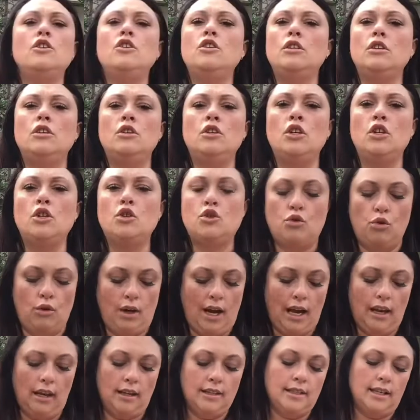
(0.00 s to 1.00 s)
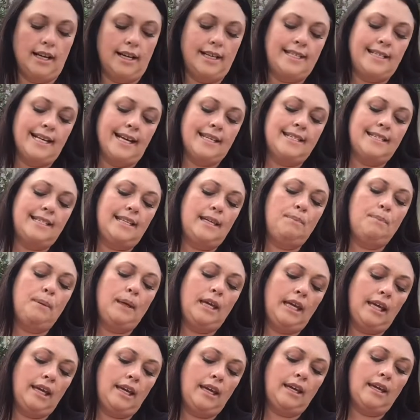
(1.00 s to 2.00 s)
neutral colors, like dusty
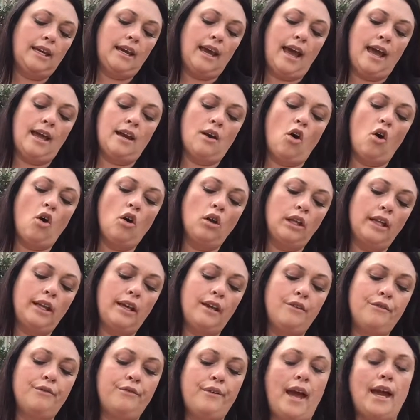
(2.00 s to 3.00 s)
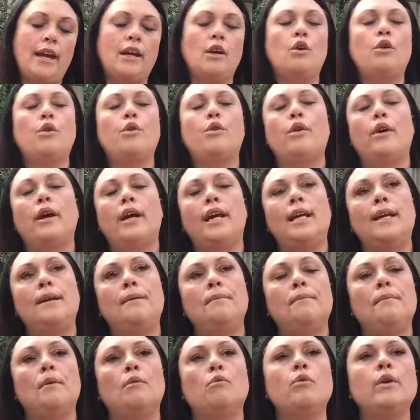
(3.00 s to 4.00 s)
pink and olive and
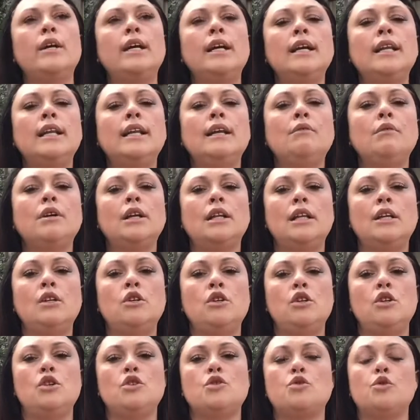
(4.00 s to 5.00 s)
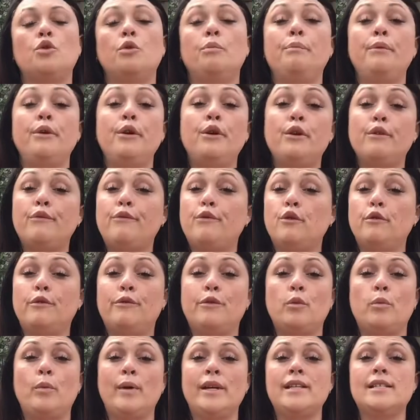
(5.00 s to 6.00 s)
cream. Really, really neutral, beautiful
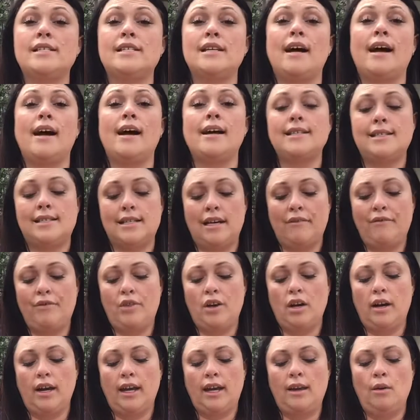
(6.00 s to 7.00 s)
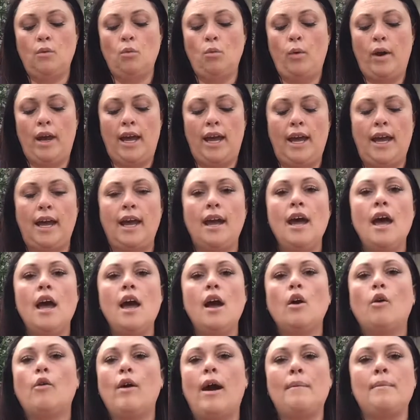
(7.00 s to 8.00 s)
for winter, stuff that I can wear,
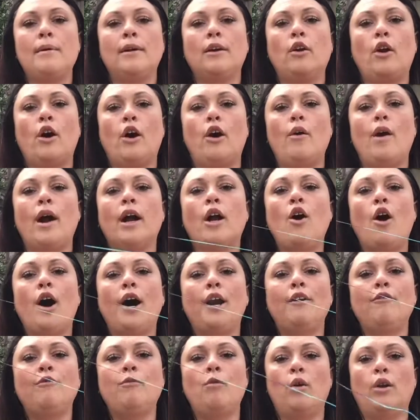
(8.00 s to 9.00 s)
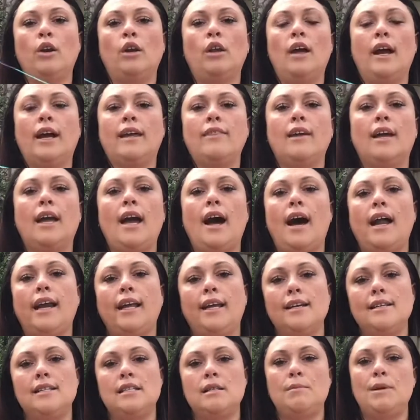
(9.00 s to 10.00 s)
grab and go. I kind of want the
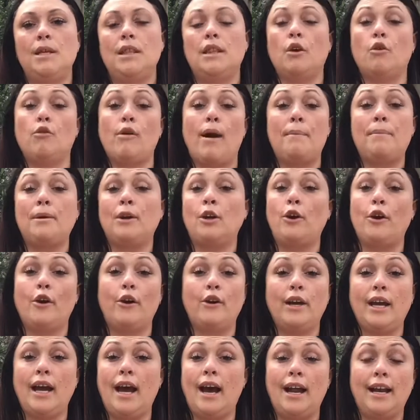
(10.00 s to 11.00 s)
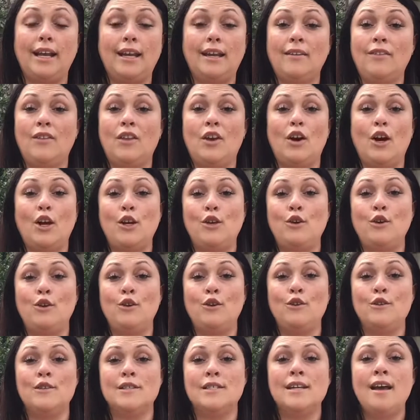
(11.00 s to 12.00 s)
cardigan to be the grab and go cardigan that I
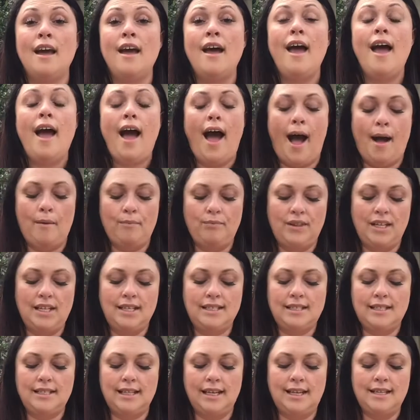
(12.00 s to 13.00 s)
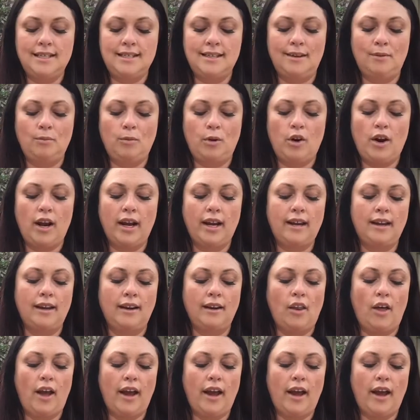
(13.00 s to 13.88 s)
use this season, where I can